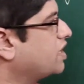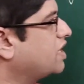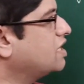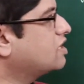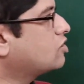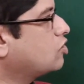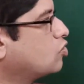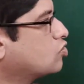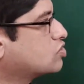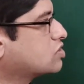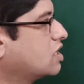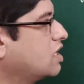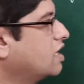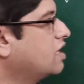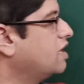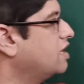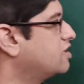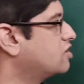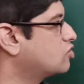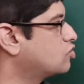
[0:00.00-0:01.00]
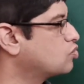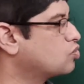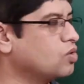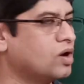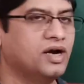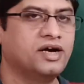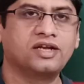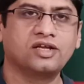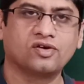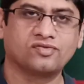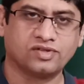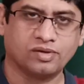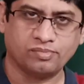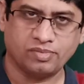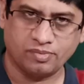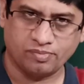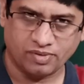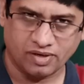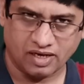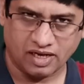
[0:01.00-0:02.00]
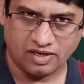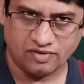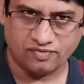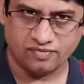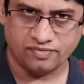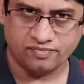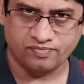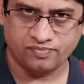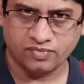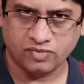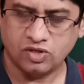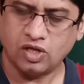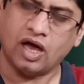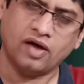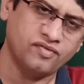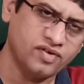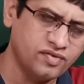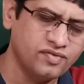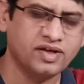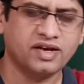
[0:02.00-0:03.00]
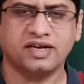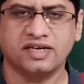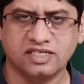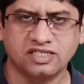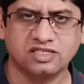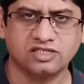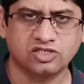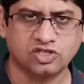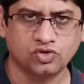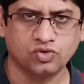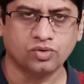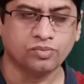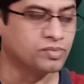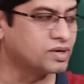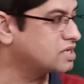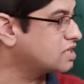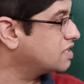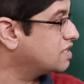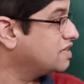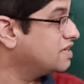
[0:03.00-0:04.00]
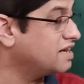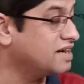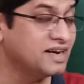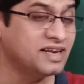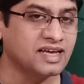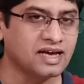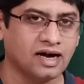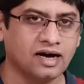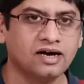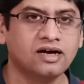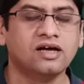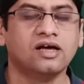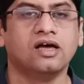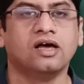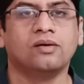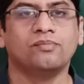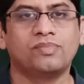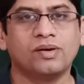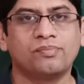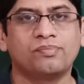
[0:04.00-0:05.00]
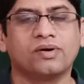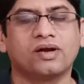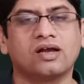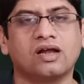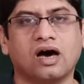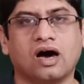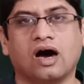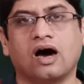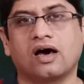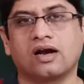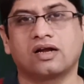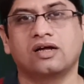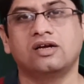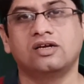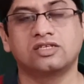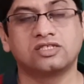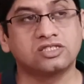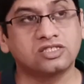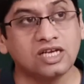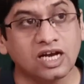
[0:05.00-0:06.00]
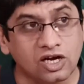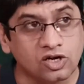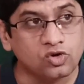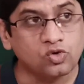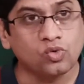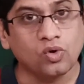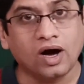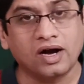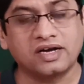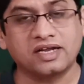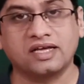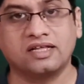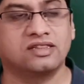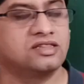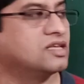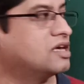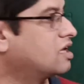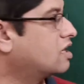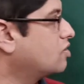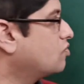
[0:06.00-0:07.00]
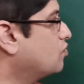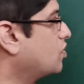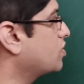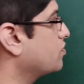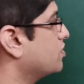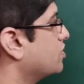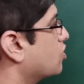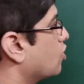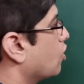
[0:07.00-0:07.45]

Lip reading: very closely related to quality of the people life. Everywhere it is true, but in India, people are still to attain their what we